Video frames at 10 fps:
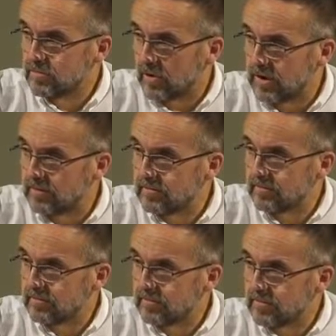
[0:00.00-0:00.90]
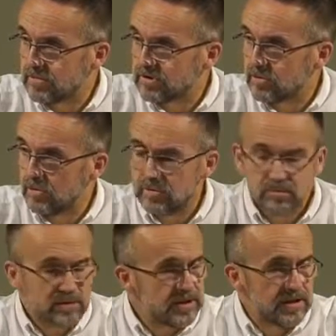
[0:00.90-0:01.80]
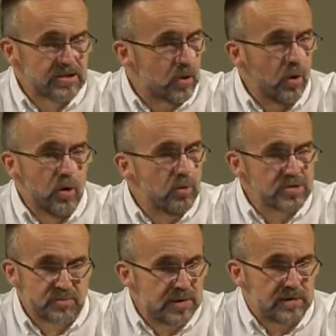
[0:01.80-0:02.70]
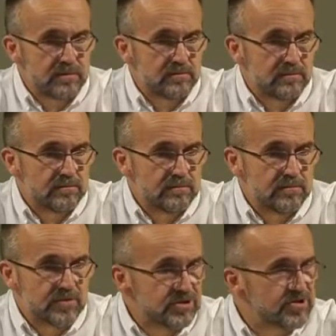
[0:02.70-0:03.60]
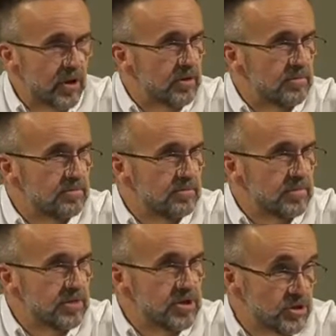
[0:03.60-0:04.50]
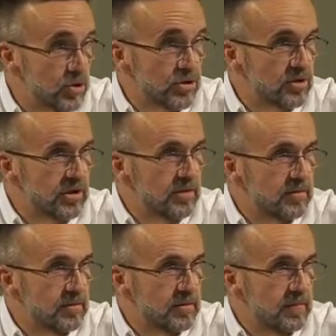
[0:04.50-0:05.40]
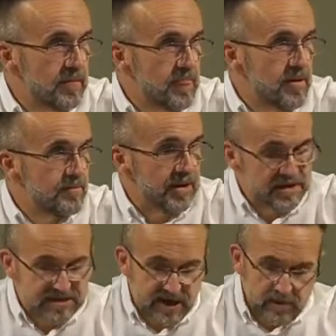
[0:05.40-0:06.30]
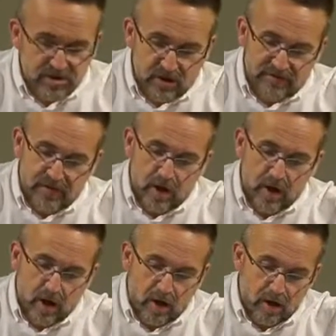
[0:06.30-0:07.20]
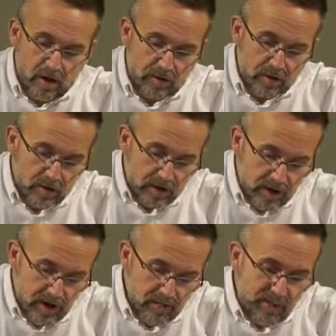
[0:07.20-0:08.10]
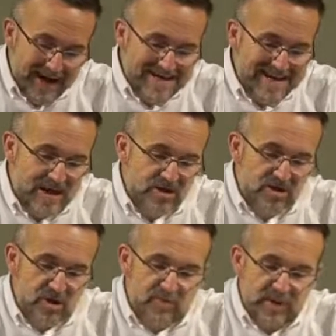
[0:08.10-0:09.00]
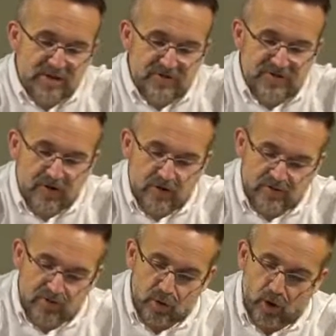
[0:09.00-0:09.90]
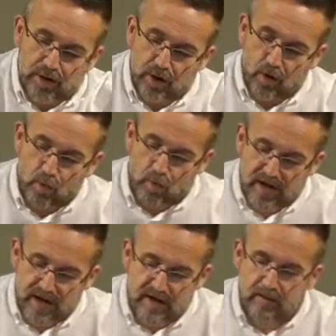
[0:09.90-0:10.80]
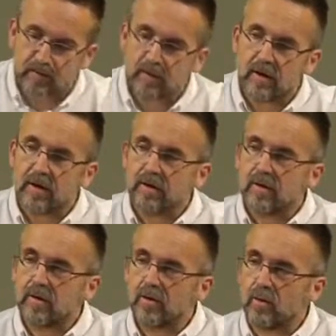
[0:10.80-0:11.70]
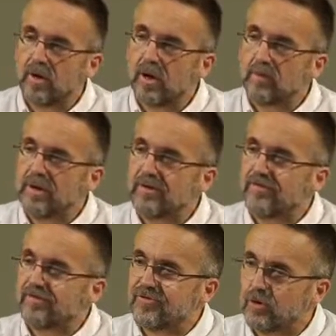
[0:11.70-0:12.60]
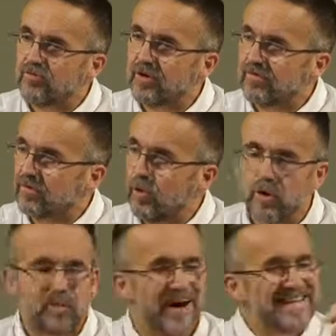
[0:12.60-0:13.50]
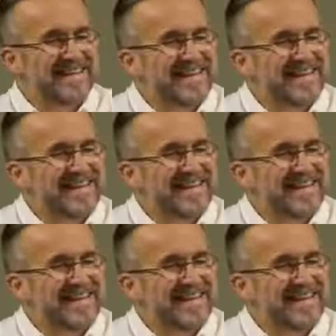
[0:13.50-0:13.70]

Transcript: Right? So, he has always been the Son, eternally. But in terms of him by nature being the Son of God, we are made children of God by